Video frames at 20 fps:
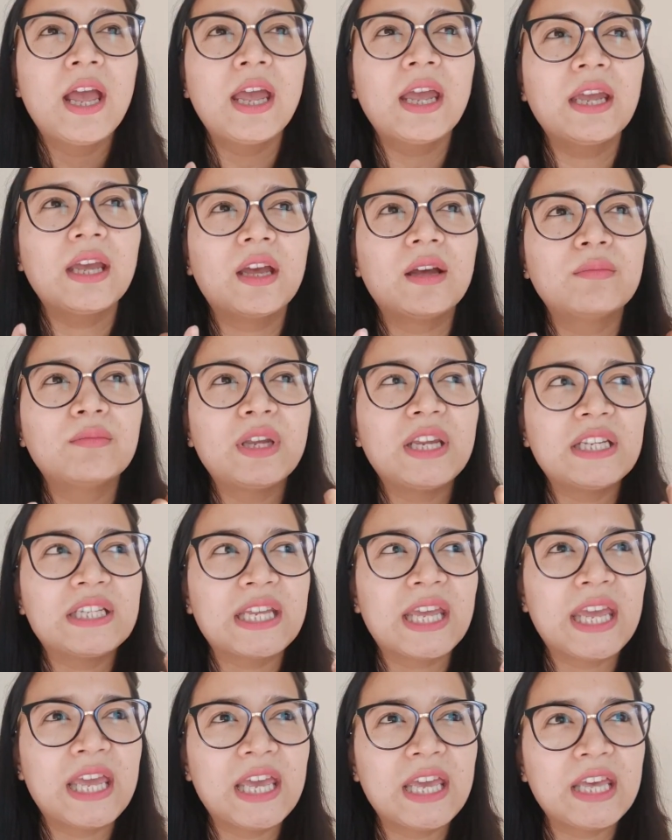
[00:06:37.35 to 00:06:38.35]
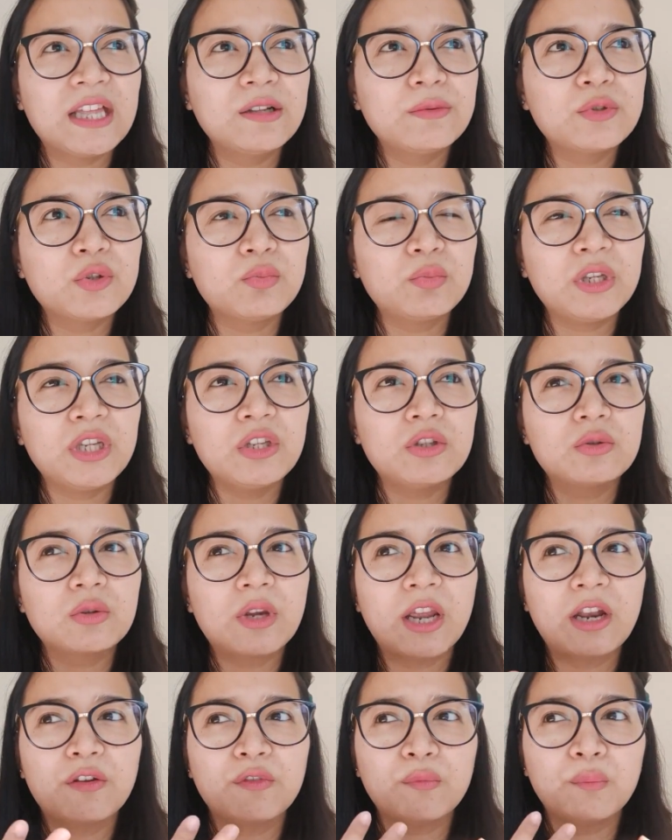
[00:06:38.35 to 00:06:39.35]
It helped me to
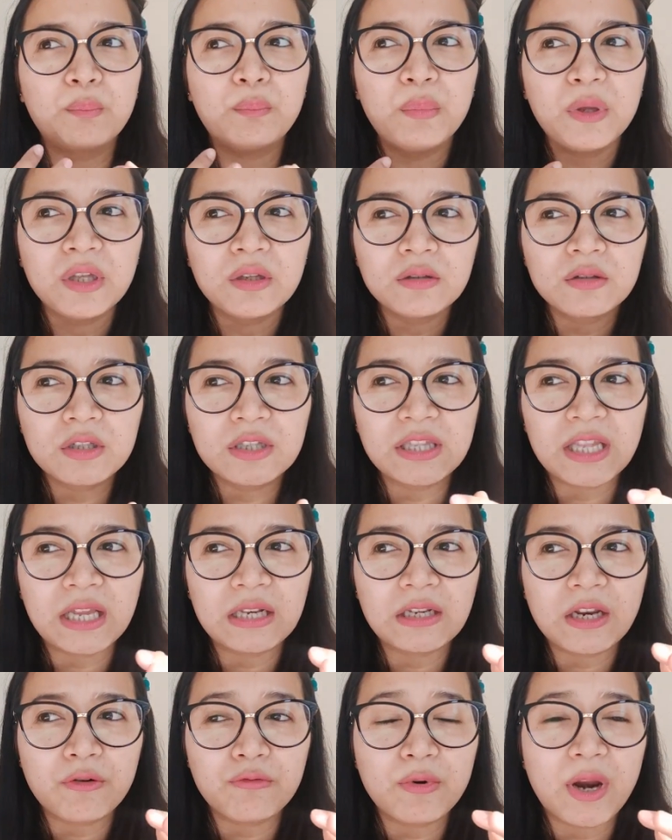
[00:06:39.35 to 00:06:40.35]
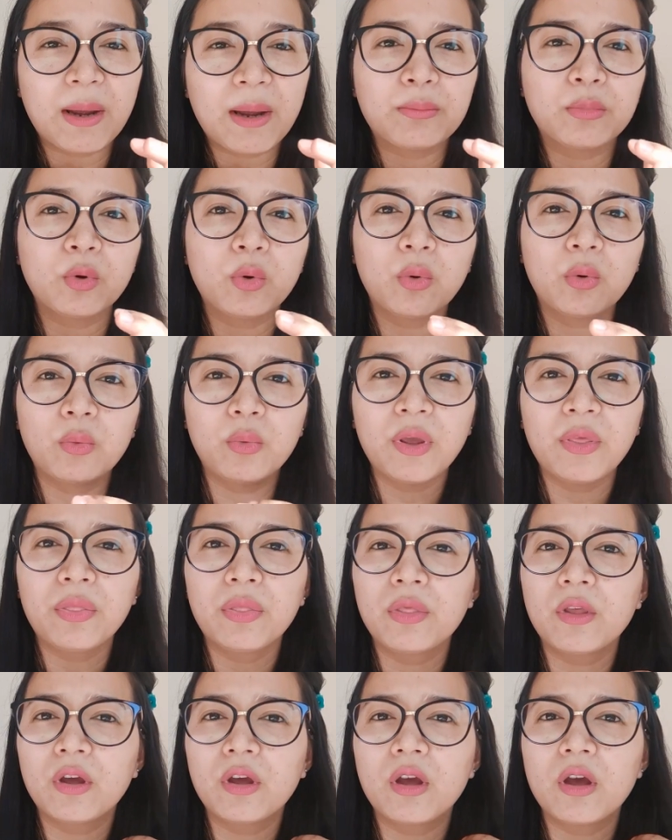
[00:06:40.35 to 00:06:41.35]
kind of build that rapport
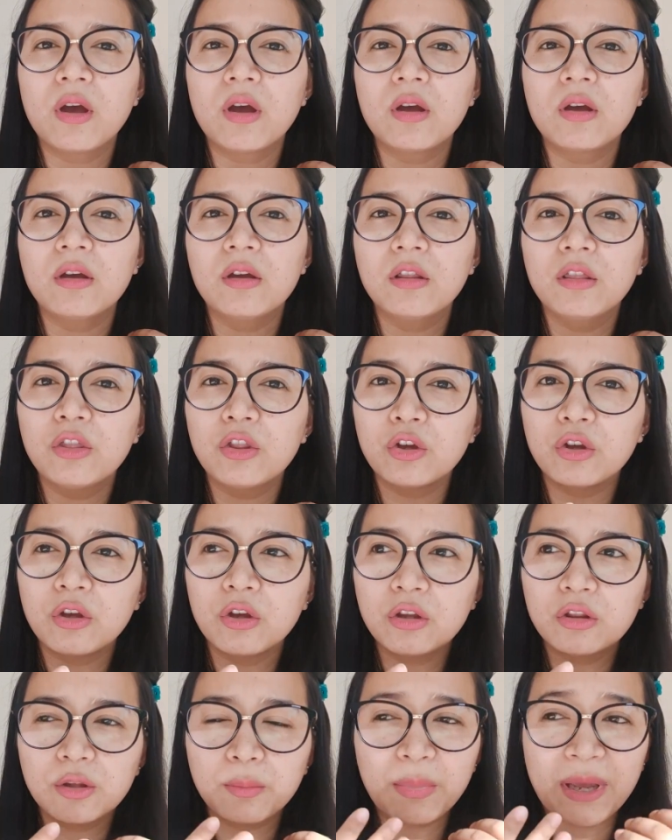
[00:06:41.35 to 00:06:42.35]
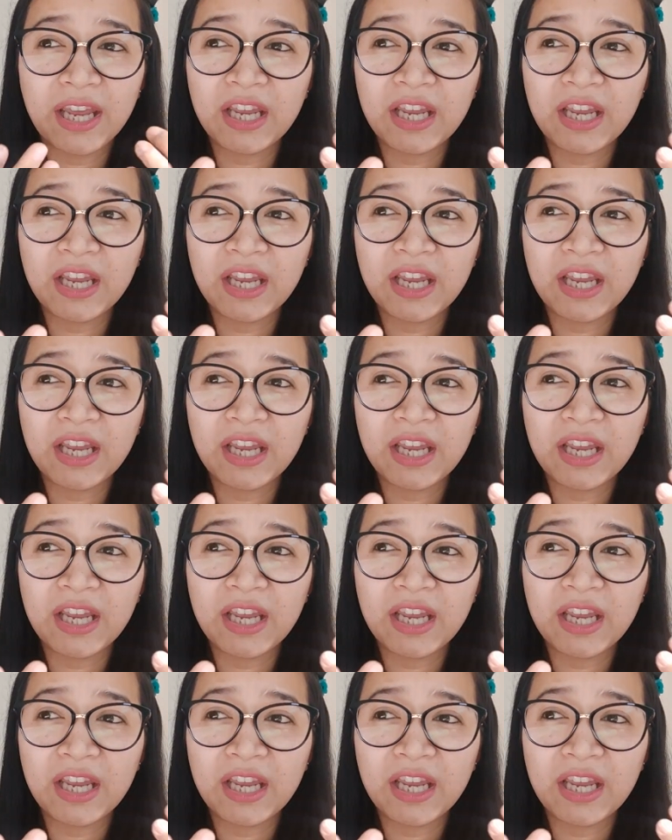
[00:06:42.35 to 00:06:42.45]
with the